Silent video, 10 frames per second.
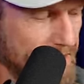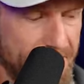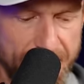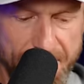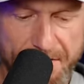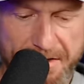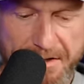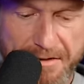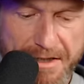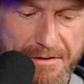issue
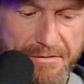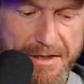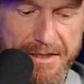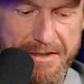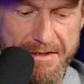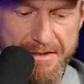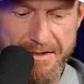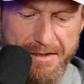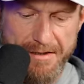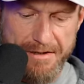with, with these RIAs
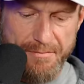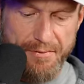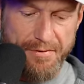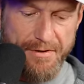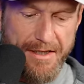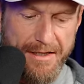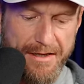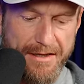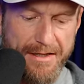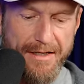is there's a pretty
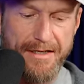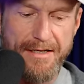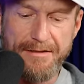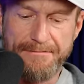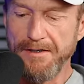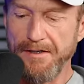thick